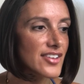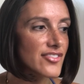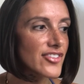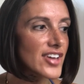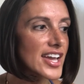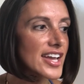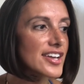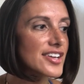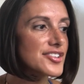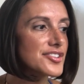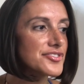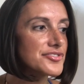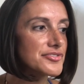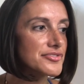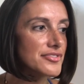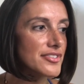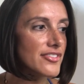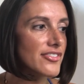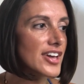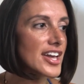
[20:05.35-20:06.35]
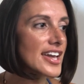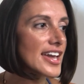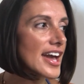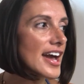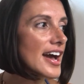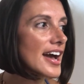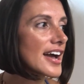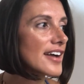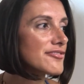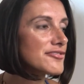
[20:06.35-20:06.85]
Like
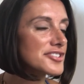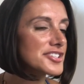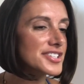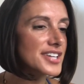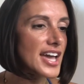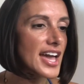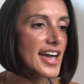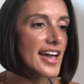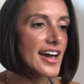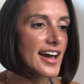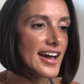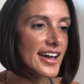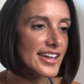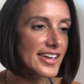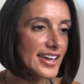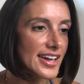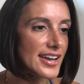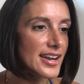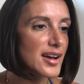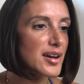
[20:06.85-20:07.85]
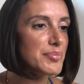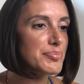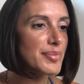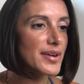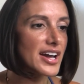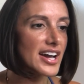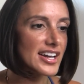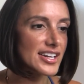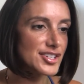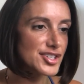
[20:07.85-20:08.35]
every day I get up,
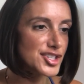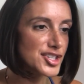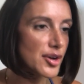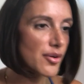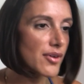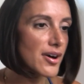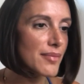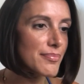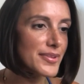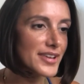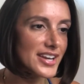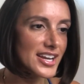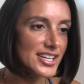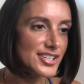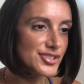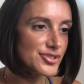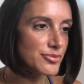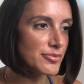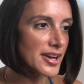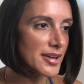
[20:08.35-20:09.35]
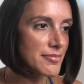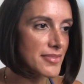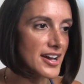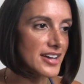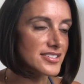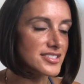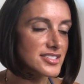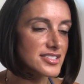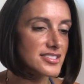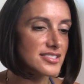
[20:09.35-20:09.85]
I show up, and I do my
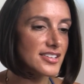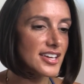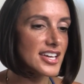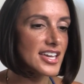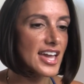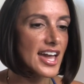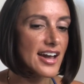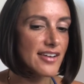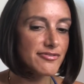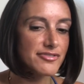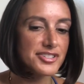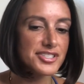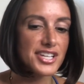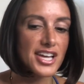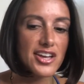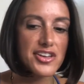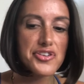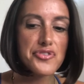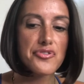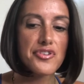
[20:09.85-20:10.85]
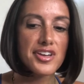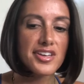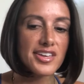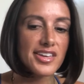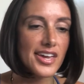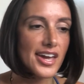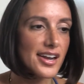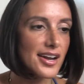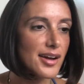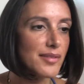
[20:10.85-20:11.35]
best. Like every day you can
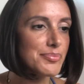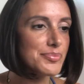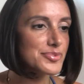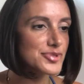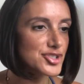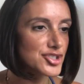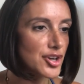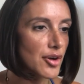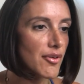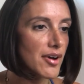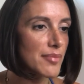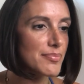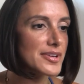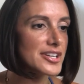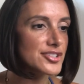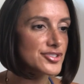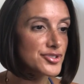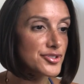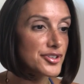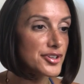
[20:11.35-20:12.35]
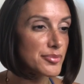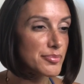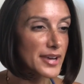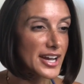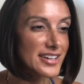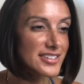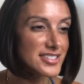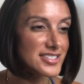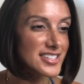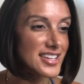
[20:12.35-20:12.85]
get up, show up, and do your
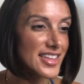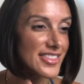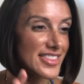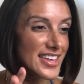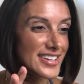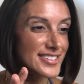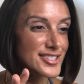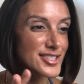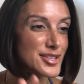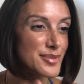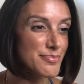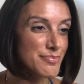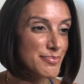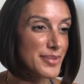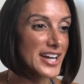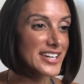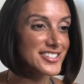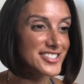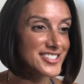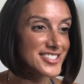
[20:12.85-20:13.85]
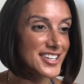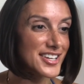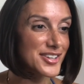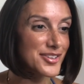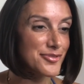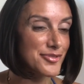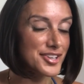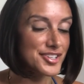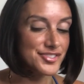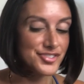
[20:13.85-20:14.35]
best, and that's the best that
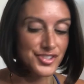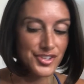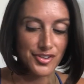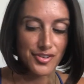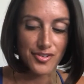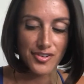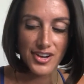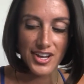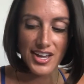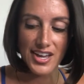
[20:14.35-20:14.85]
you can do.